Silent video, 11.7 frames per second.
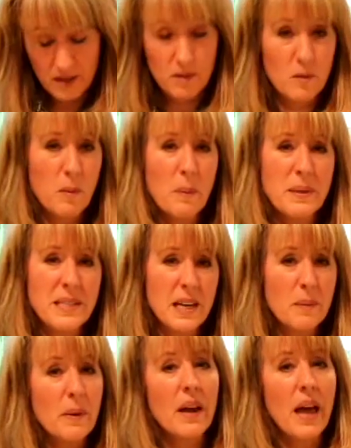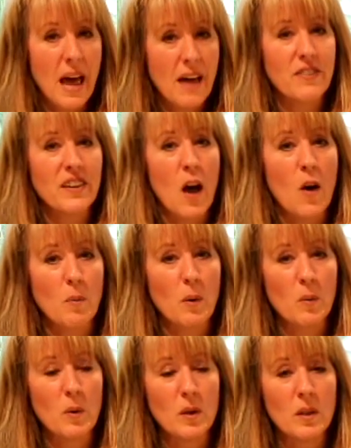it, probably take about a half an hour,
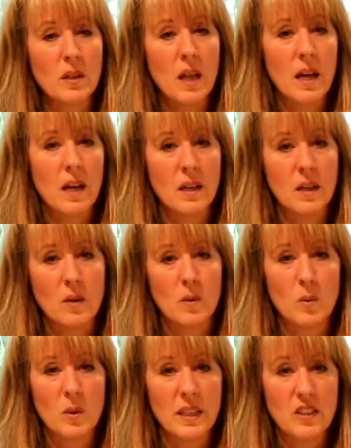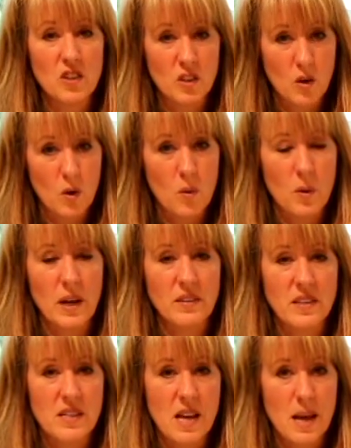but we'll let you know
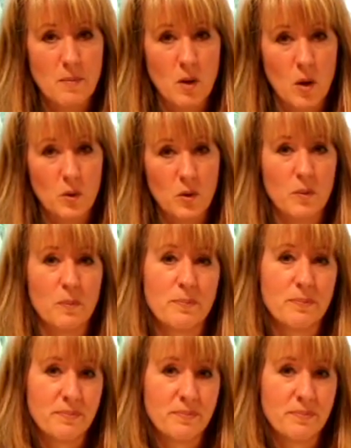as the time goes.